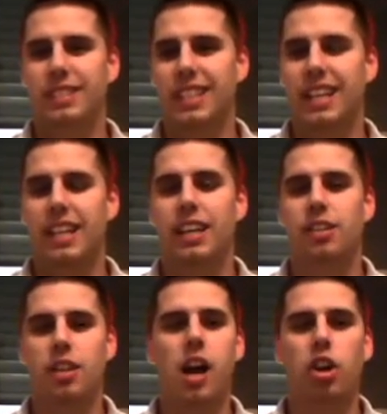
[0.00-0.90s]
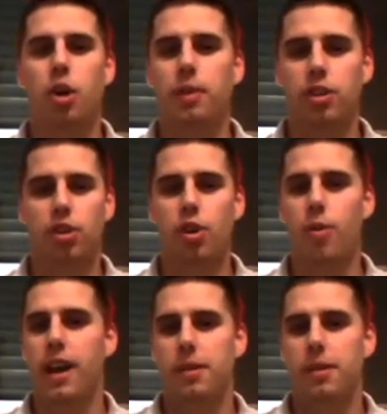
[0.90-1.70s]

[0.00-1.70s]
in a dark comedy sort of way,